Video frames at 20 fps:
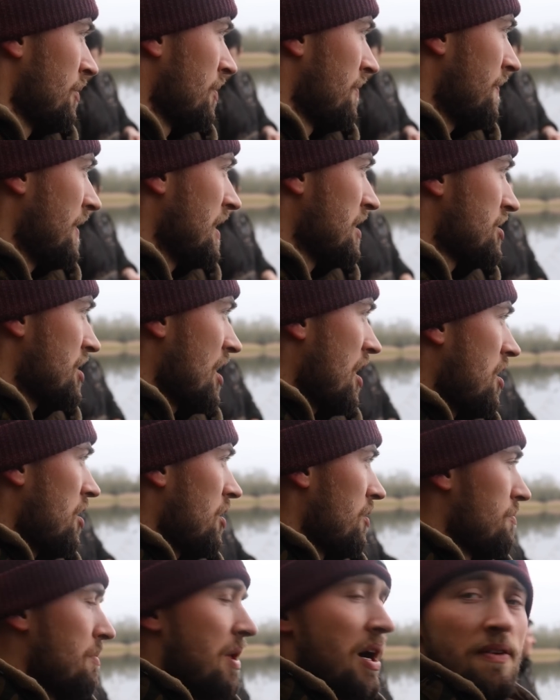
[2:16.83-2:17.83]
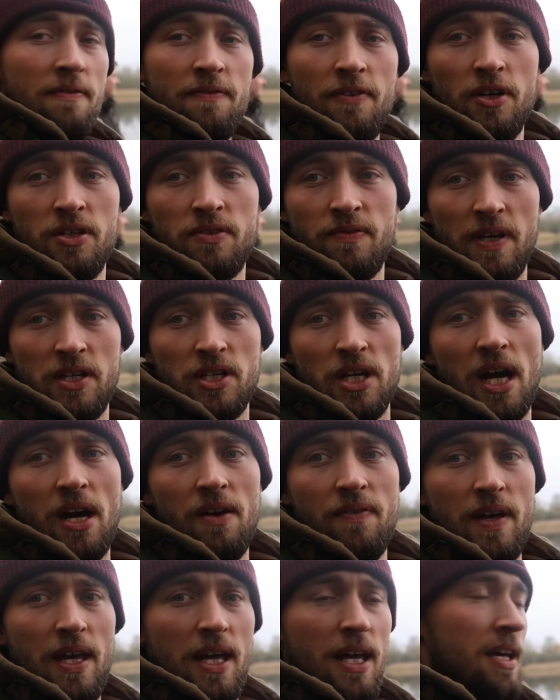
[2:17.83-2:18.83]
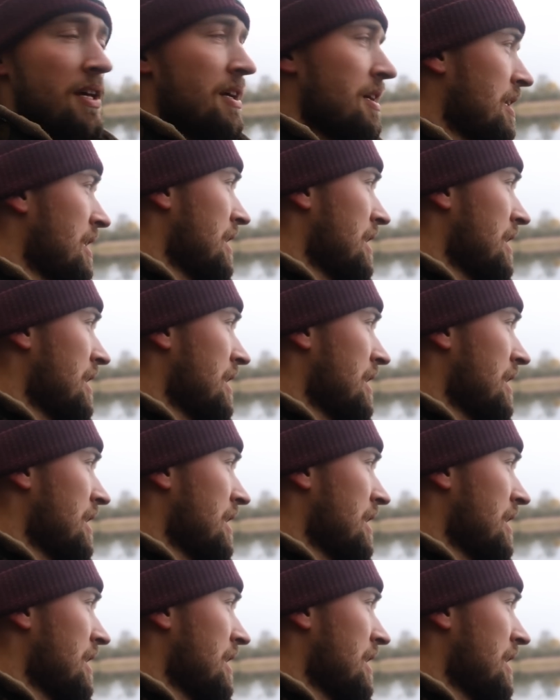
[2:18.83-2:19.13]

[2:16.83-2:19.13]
We finished it on my first fish out of here,